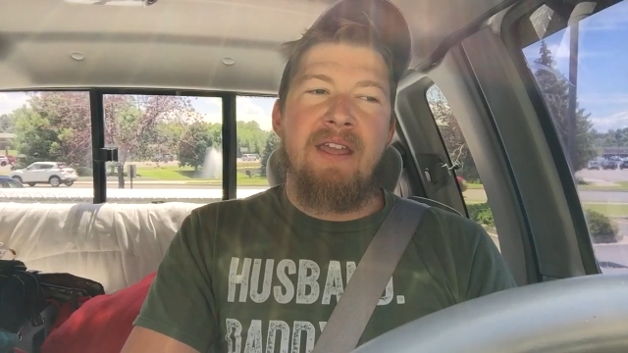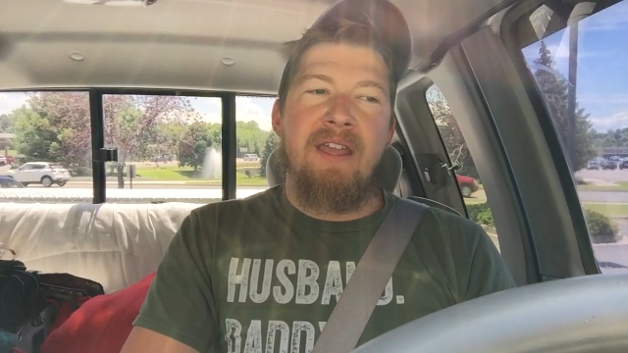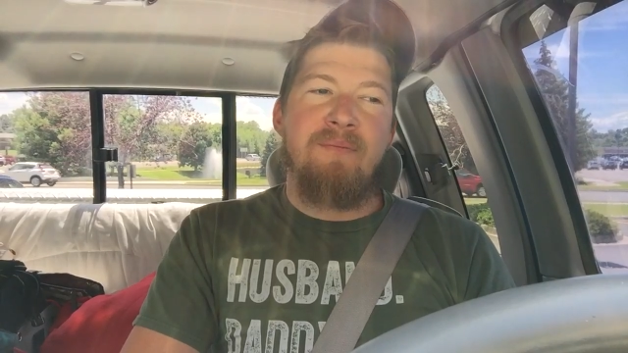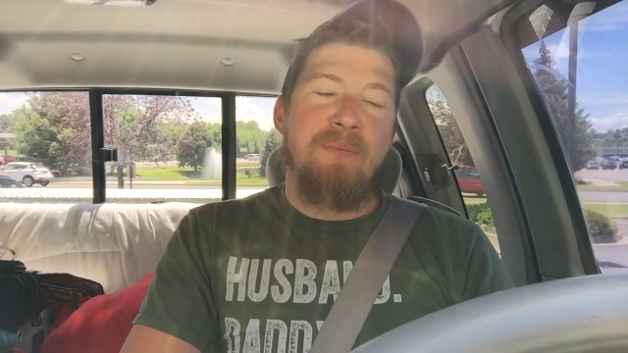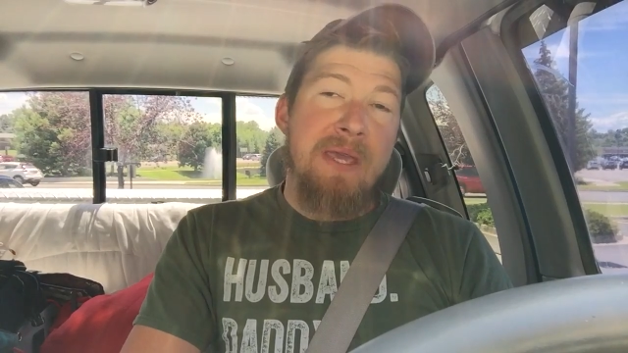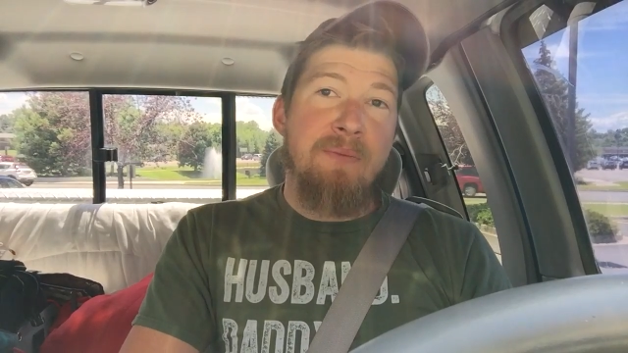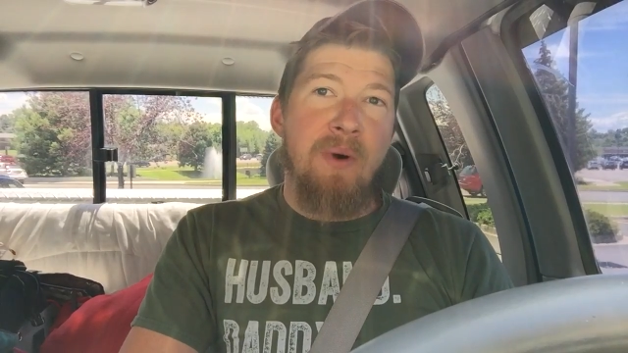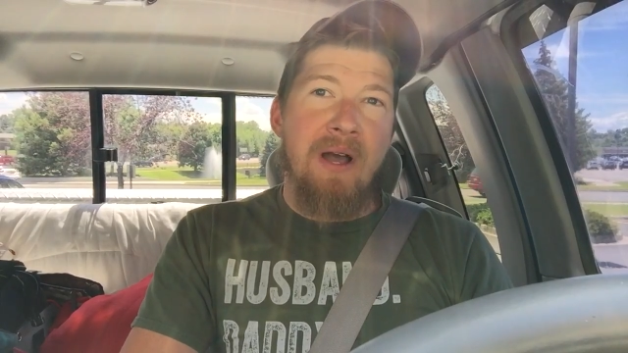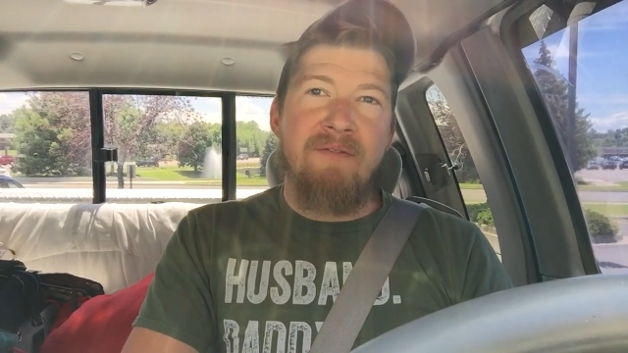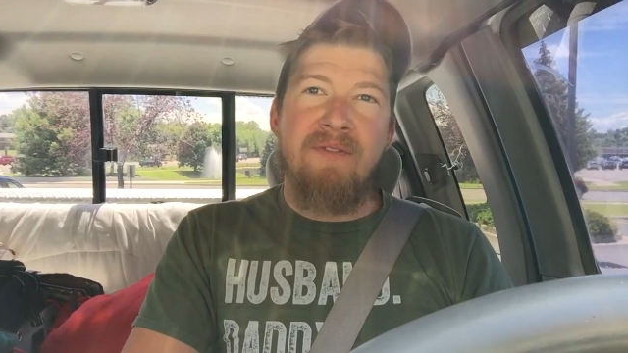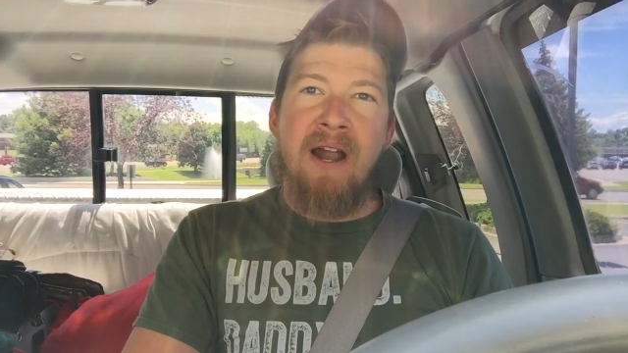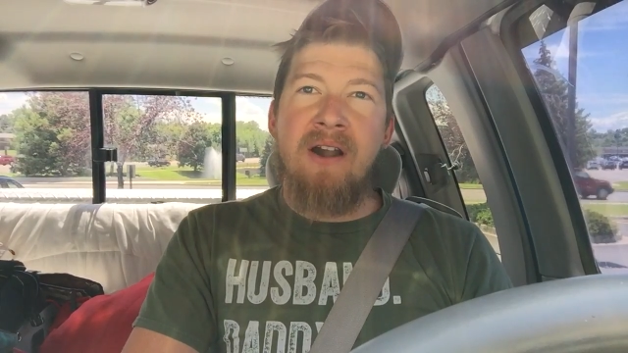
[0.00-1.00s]
if people
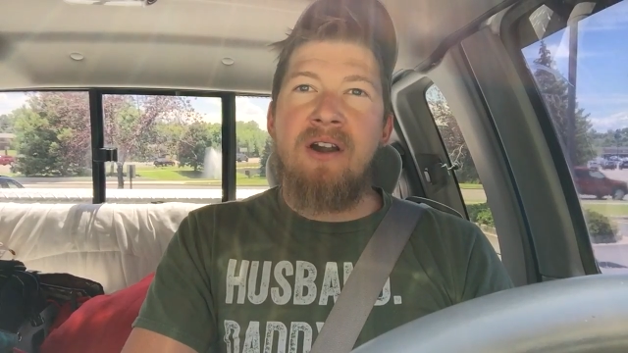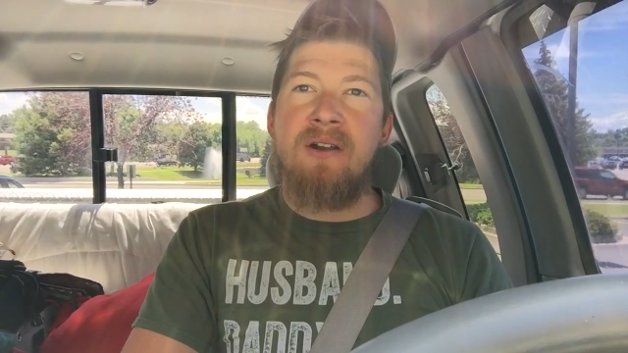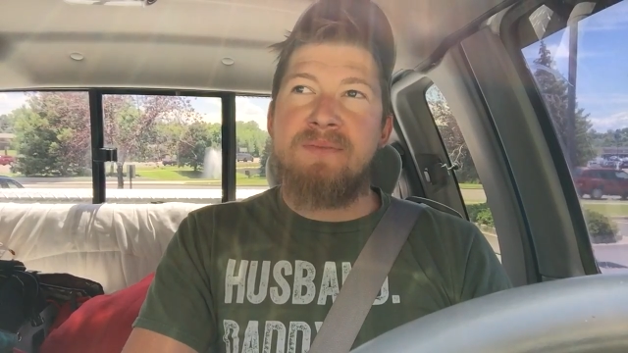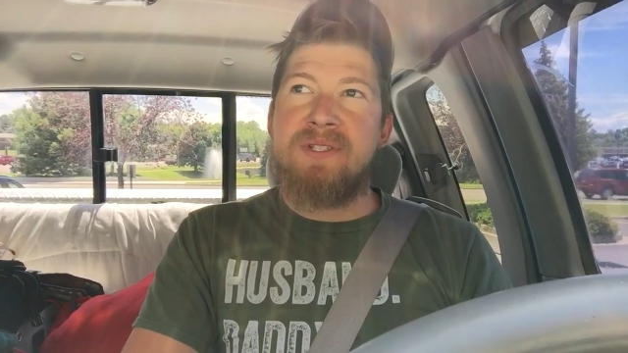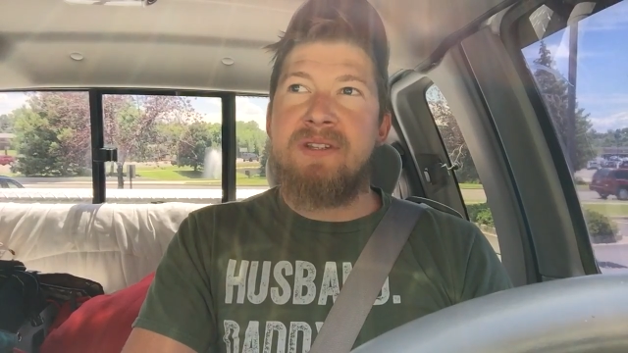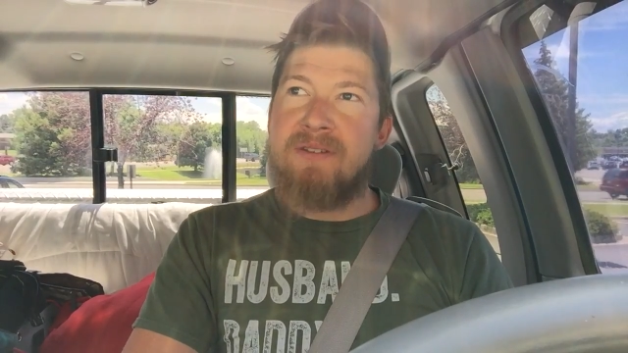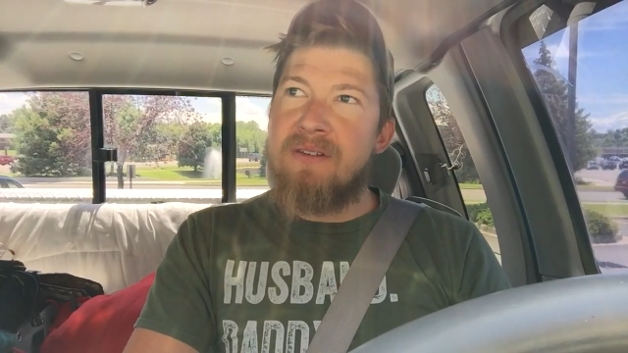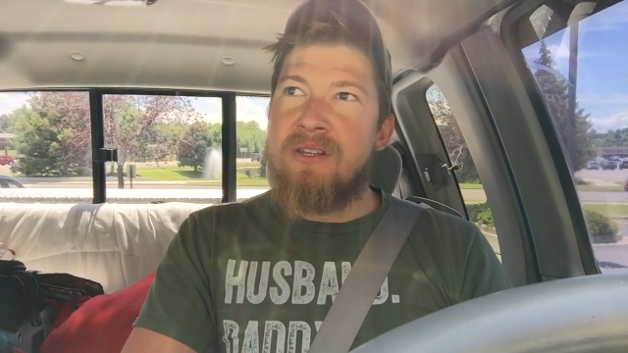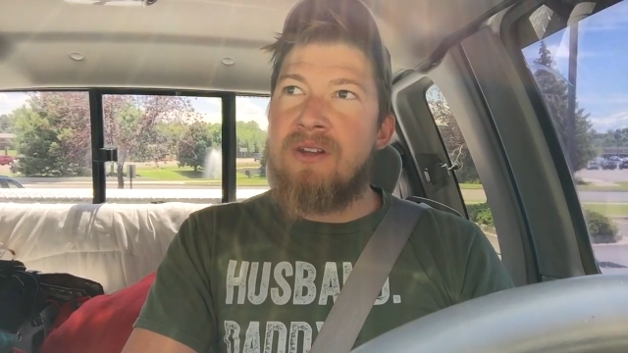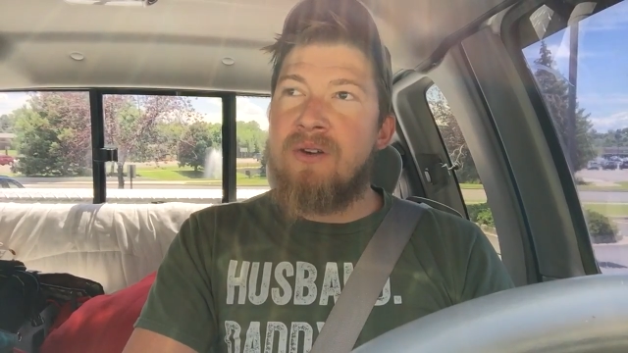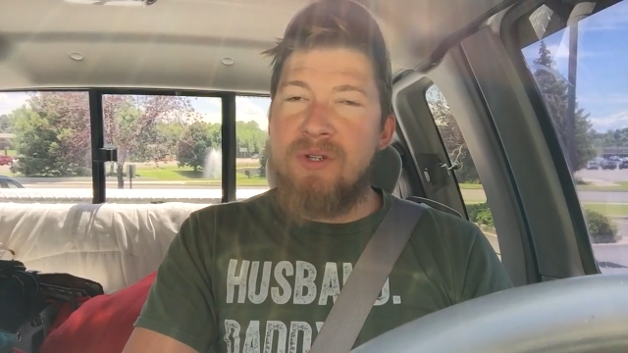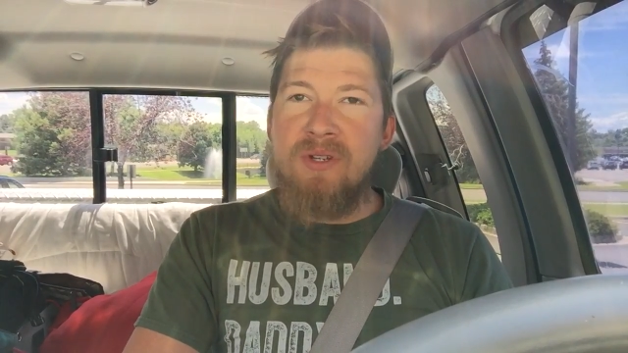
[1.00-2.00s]
had firearms. And
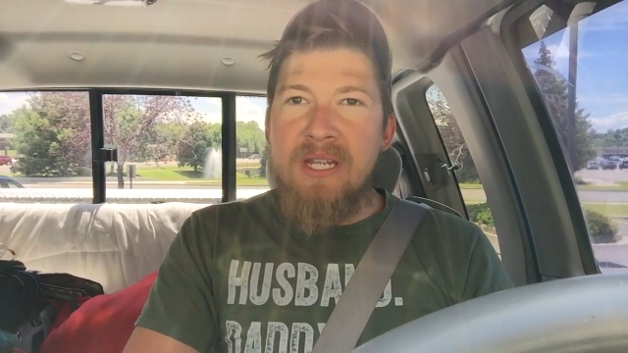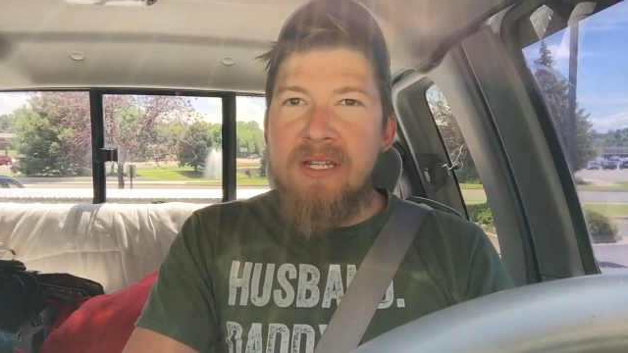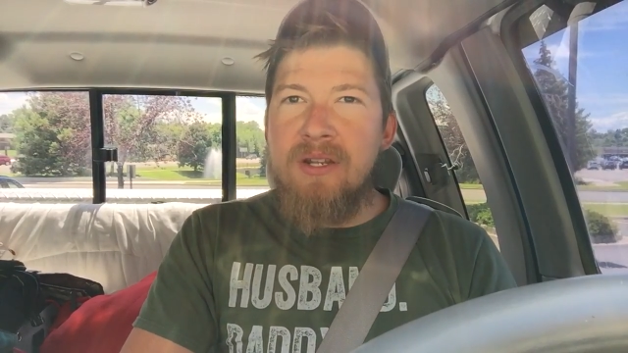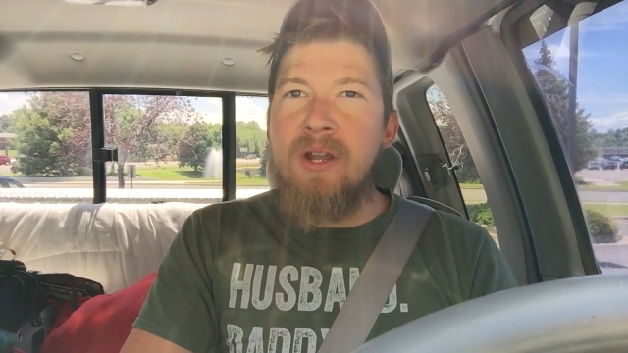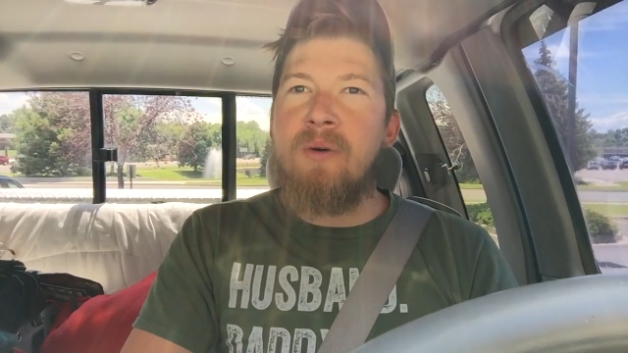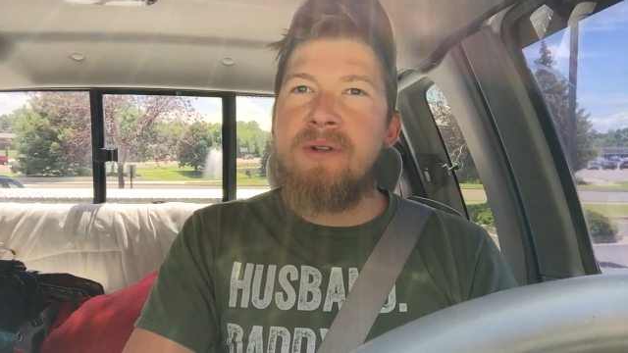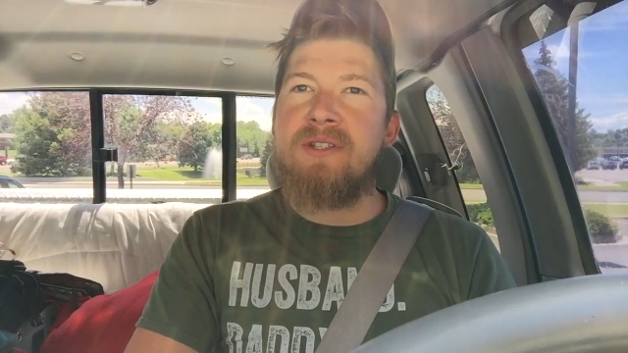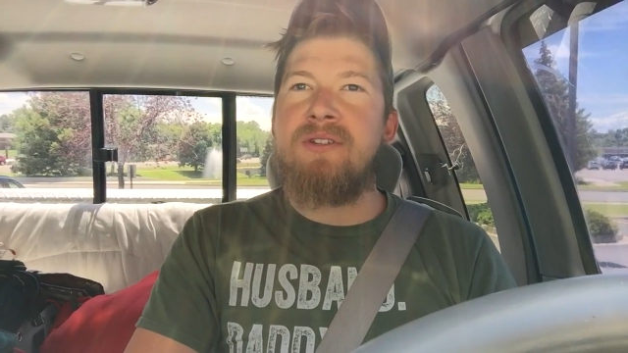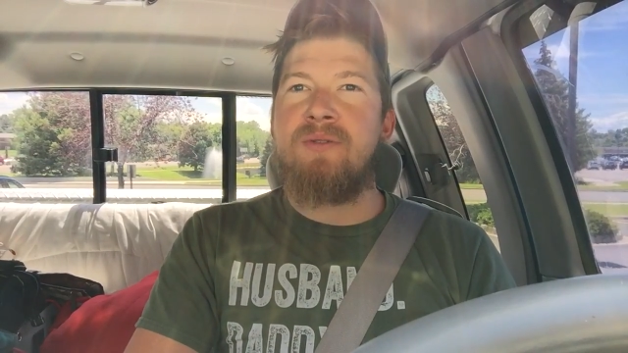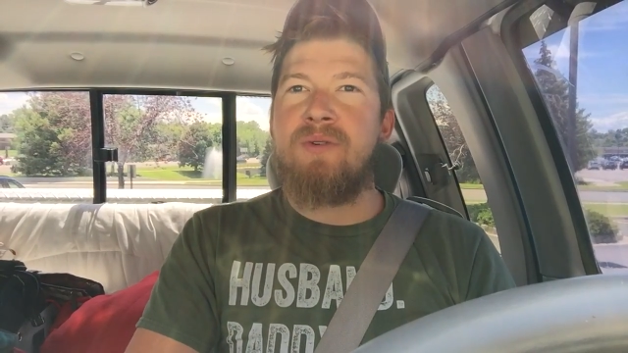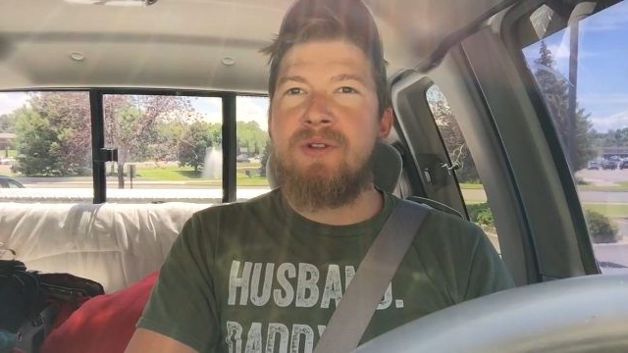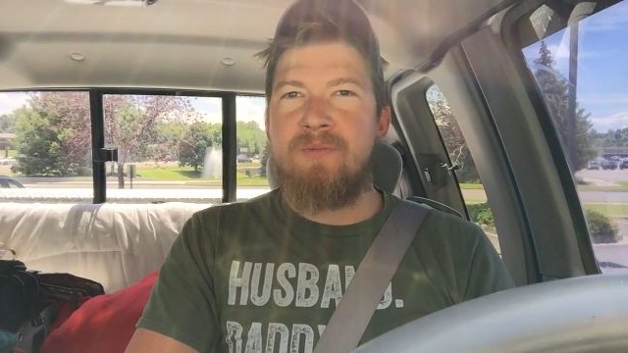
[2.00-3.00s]
you know, you need to know what to
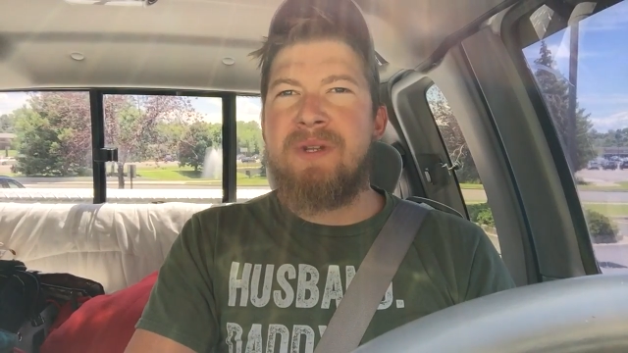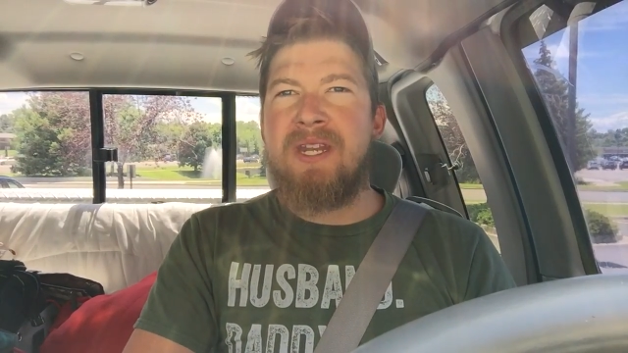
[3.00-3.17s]
do with them.